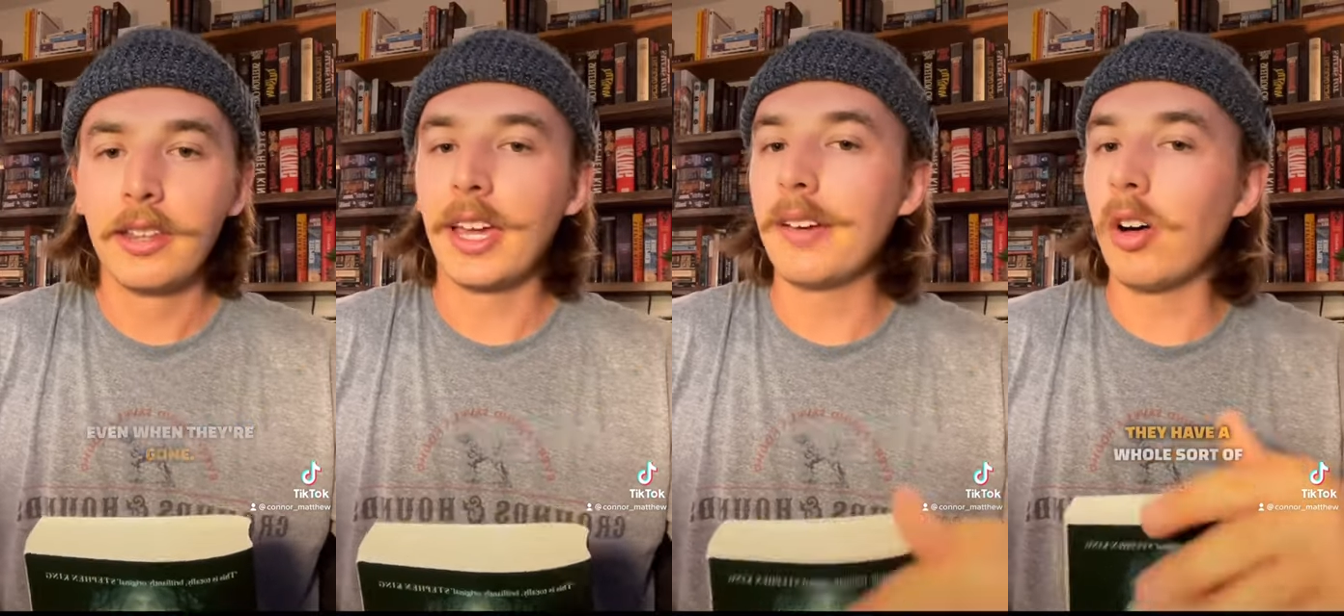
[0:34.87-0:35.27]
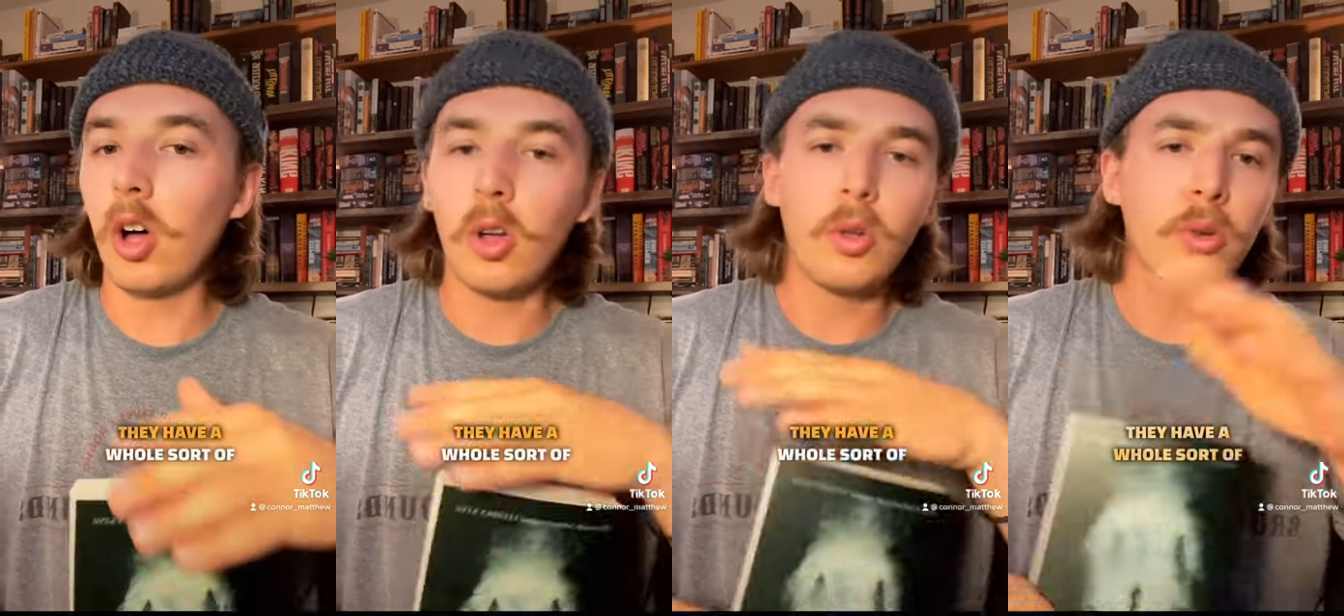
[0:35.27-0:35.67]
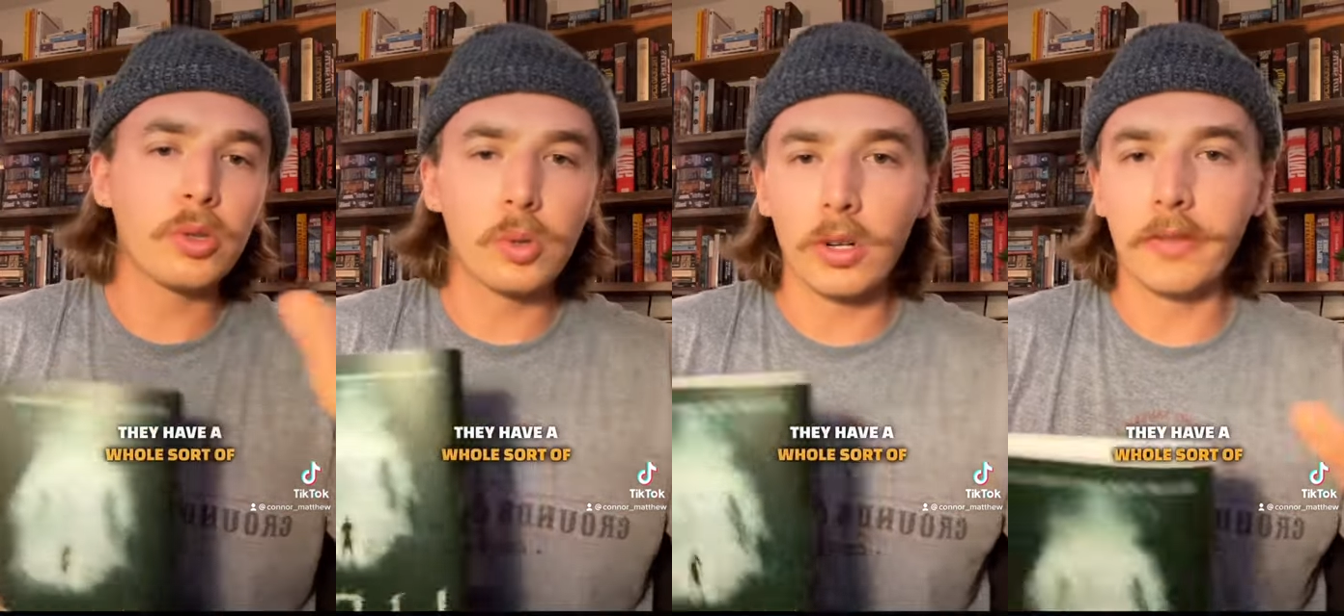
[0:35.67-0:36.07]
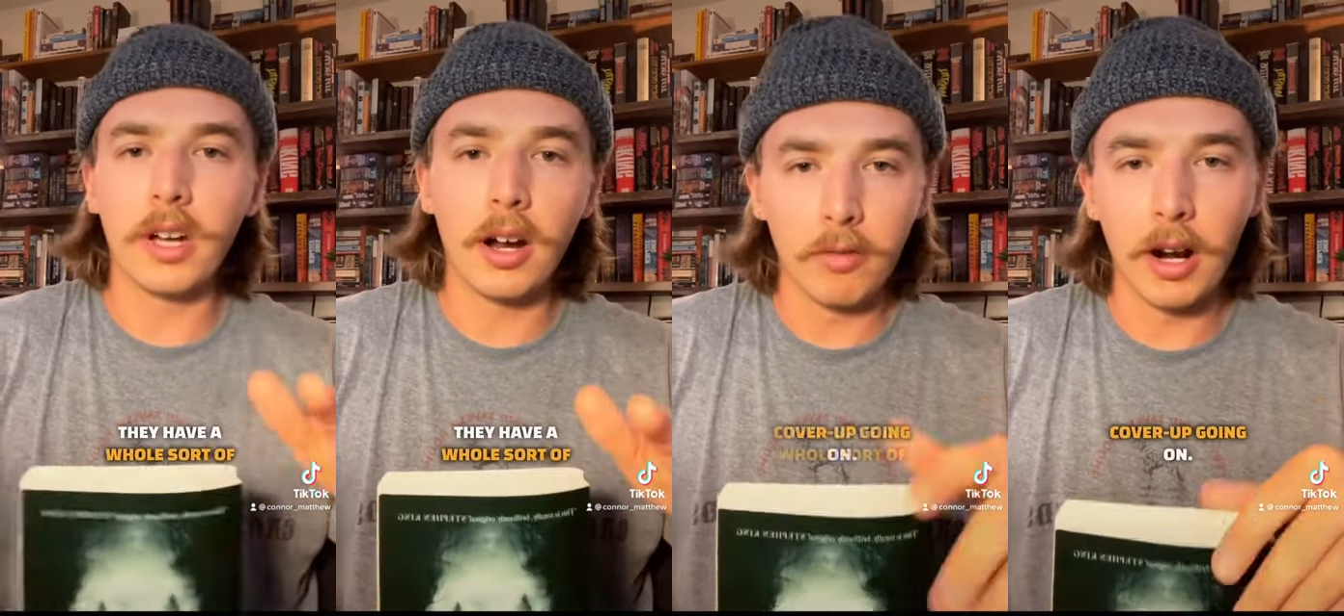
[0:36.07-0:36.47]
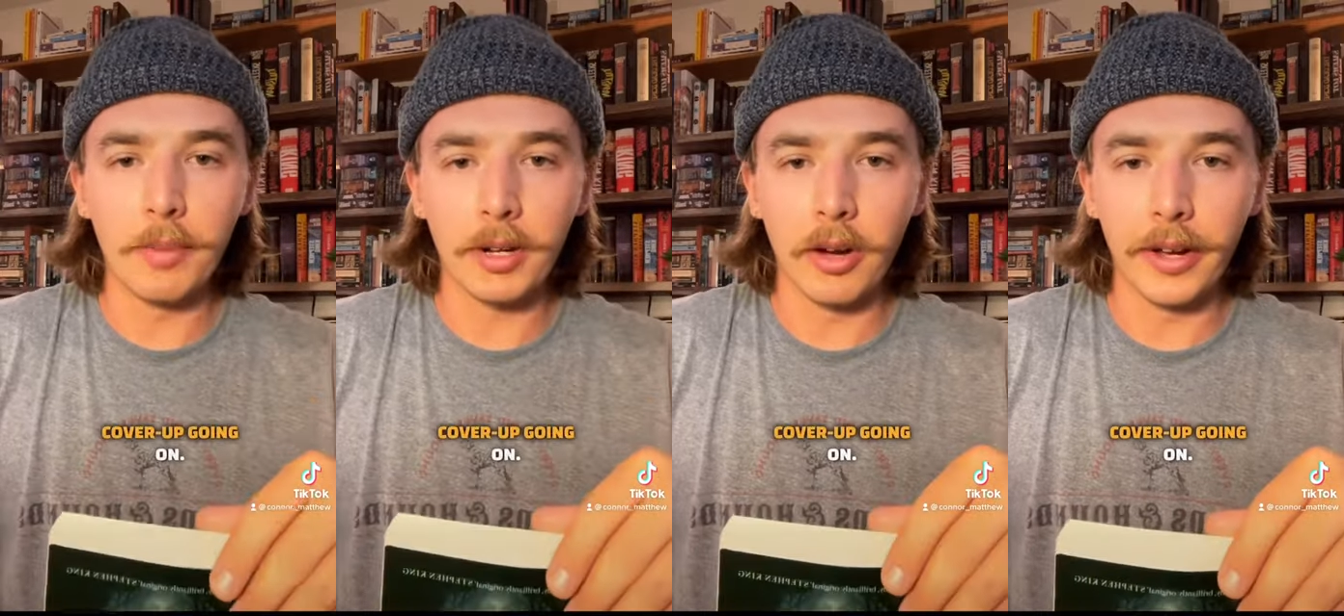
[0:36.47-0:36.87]
They have a whole sort of cover
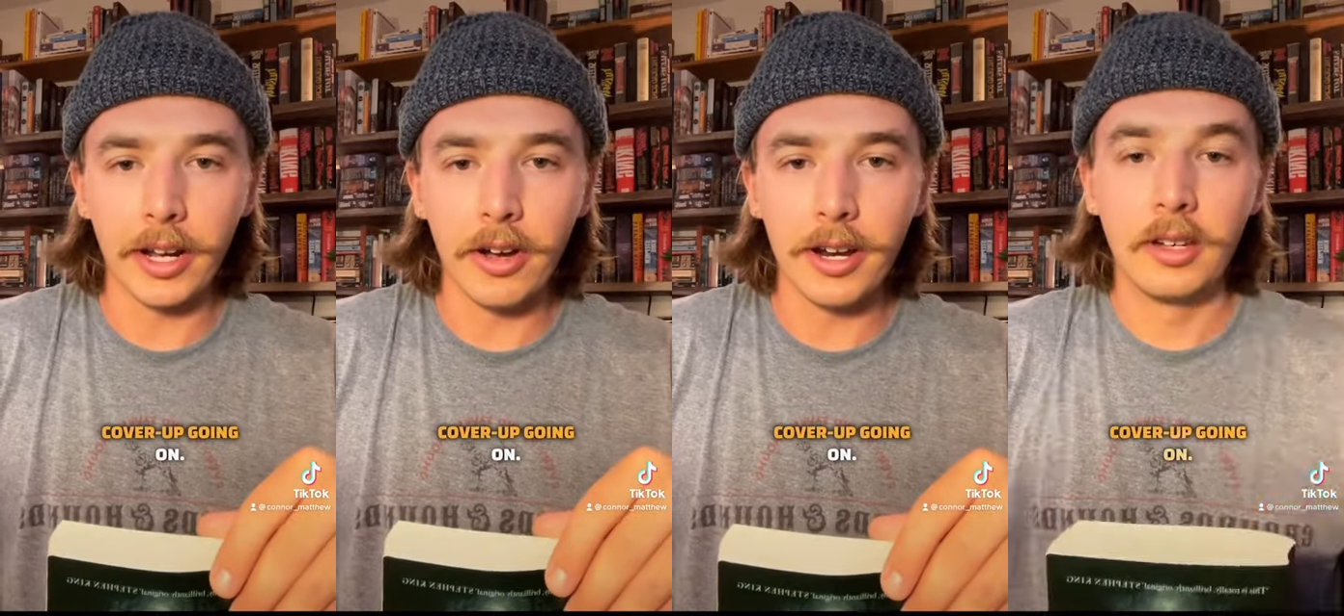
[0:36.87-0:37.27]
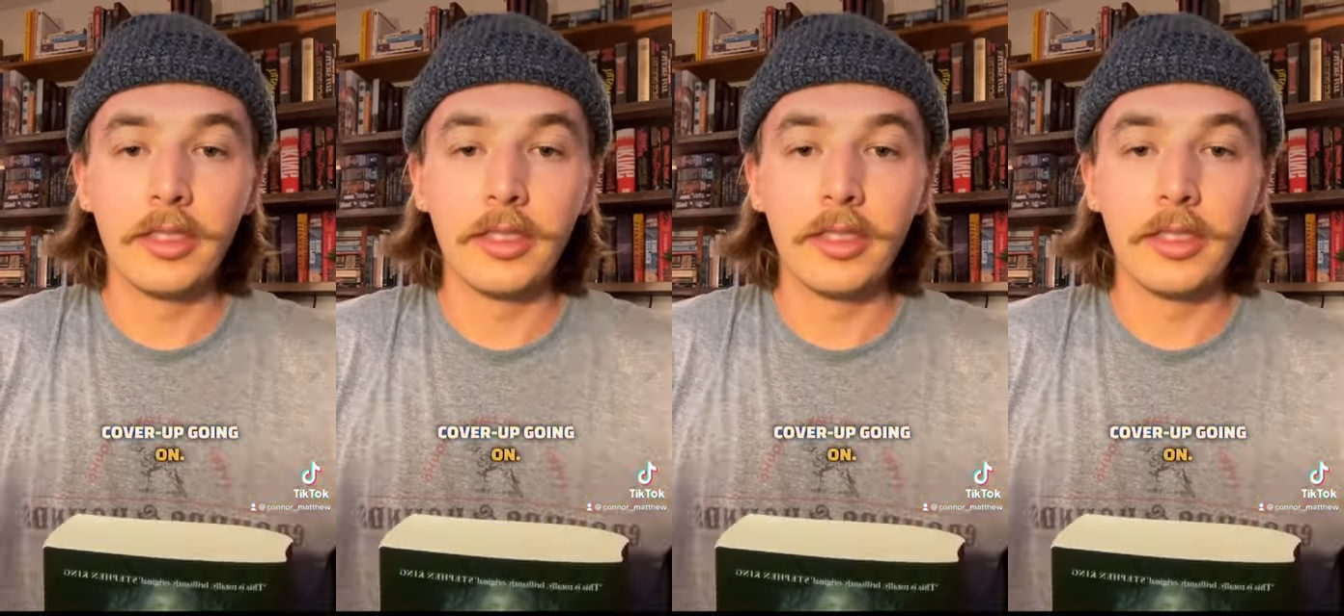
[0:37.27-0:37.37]
up going on.